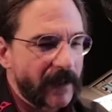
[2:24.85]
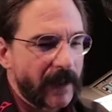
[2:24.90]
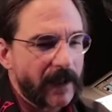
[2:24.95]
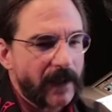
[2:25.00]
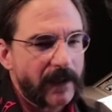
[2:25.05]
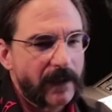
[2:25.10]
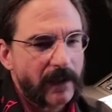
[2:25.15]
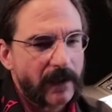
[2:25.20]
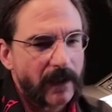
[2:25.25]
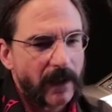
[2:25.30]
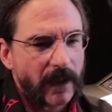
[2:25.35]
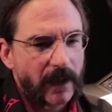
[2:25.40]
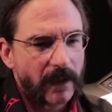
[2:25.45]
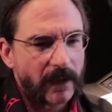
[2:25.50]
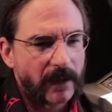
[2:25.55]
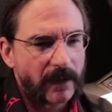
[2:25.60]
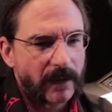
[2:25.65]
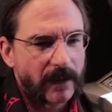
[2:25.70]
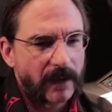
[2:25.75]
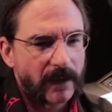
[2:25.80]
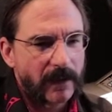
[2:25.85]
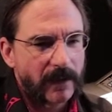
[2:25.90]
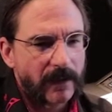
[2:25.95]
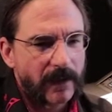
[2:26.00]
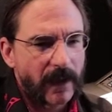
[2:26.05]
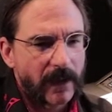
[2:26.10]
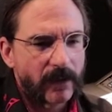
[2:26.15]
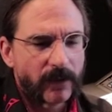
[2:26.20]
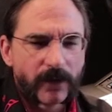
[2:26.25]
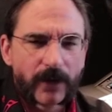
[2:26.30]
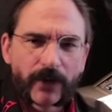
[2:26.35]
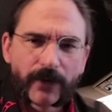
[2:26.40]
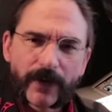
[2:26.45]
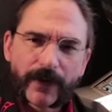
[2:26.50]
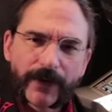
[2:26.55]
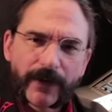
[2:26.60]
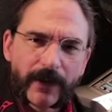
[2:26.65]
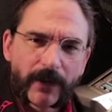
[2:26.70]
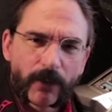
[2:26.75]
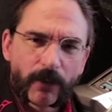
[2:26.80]
And uh, and I don't know
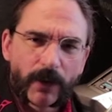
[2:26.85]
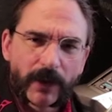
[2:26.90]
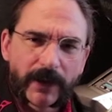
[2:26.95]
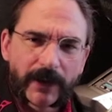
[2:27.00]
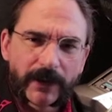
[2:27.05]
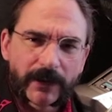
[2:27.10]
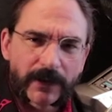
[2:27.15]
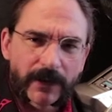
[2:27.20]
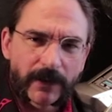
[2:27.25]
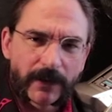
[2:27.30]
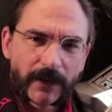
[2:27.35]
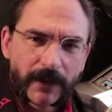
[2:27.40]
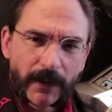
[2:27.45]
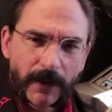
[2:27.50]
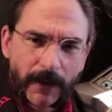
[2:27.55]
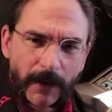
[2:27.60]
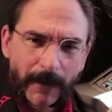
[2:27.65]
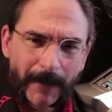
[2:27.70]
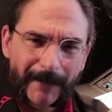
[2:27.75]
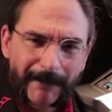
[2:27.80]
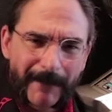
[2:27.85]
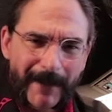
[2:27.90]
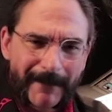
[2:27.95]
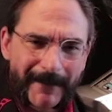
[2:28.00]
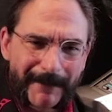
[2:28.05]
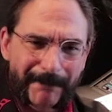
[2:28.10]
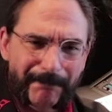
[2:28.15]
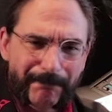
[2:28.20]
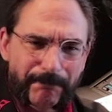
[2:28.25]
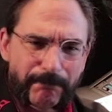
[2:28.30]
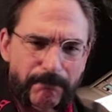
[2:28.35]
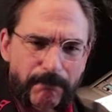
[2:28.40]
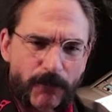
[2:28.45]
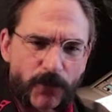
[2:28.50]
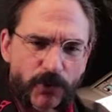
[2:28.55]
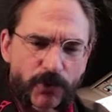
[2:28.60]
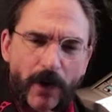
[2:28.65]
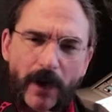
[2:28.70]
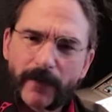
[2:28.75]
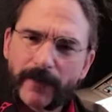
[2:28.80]
that they're willing to maybe
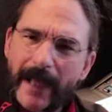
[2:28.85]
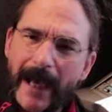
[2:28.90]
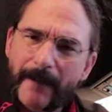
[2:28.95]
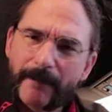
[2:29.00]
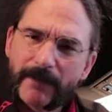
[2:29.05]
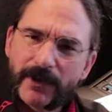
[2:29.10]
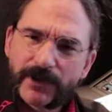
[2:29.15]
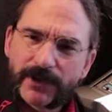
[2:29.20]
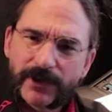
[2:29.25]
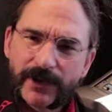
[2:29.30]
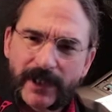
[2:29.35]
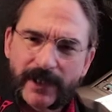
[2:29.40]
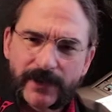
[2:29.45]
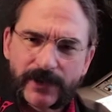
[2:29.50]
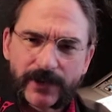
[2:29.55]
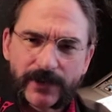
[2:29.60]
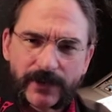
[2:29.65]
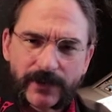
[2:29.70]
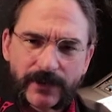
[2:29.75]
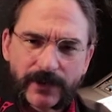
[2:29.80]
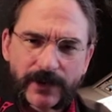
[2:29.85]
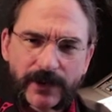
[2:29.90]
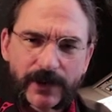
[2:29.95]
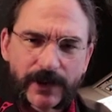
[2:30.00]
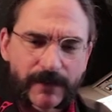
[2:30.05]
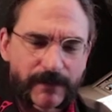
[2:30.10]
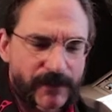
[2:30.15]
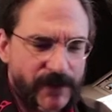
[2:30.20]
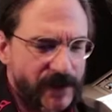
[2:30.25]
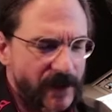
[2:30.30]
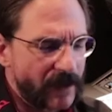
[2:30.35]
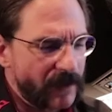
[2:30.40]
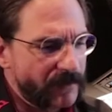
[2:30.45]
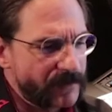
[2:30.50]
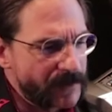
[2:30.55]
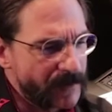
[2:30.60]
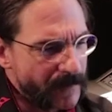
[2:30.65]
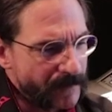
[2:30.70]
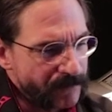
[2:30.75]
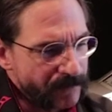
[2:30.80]
draw that much attention to themselves.